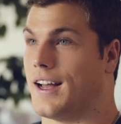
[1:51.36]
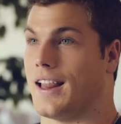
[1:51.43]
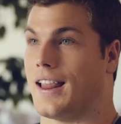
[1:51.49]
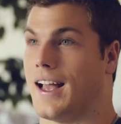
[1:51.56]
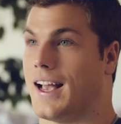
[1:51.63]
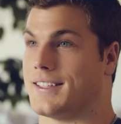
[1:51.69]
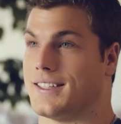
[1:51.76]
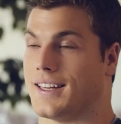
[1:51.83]
a
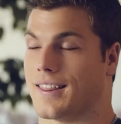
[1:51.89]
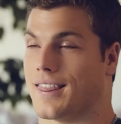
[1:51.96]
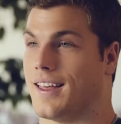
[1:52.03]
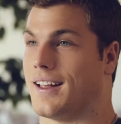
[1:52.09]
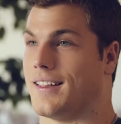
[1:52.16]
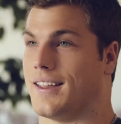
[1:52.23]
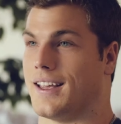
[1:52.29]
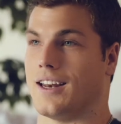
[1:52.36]
lasting
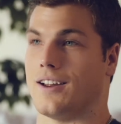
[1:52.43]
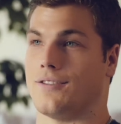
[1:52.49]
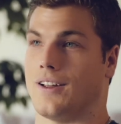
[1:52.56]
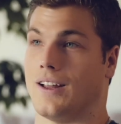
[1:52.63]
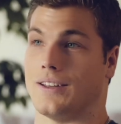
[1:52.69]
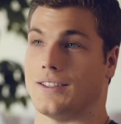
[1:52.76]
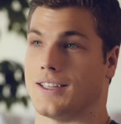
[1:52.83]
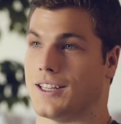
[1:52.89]
thing. The
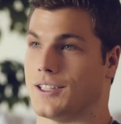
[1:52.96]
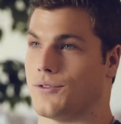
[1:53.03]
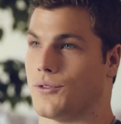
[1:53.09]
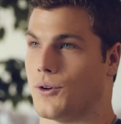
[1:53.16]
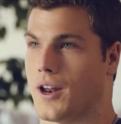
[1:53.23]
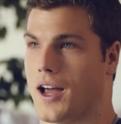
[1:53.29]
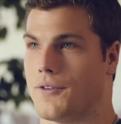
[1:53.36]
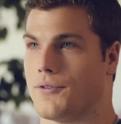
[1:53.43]
NFL stands
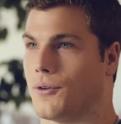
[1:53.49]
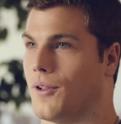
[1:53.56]
for not for